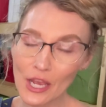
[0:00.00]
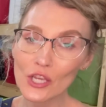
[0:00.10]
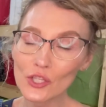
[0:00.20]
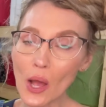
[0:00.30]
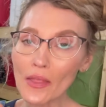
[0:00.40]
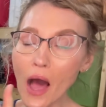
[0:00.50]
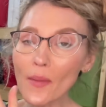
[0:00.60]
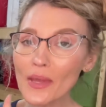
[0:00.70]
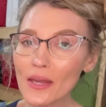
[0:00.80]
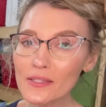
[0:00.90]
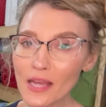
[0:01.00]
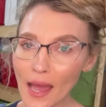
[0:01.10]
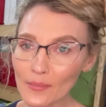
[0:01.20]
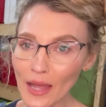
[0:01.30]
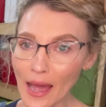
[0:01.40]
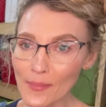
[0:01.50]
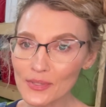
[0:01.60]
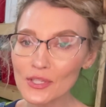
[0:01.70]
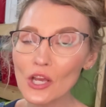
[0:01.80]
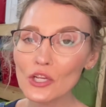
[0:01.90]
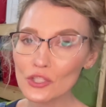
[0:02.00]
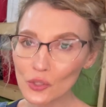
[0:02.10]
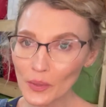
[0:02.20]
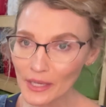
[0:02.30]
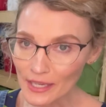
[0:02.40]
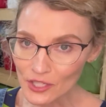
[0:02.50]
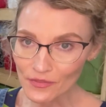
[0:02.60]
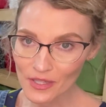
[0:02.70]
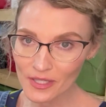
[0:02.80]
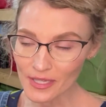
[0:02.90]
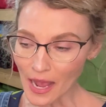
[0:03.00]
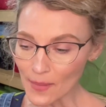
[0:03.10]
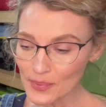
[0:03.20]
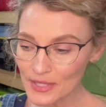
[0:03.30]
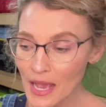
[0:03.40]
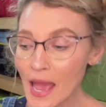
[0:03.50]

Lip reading: So I'll be on a time lapse doing each of these steps.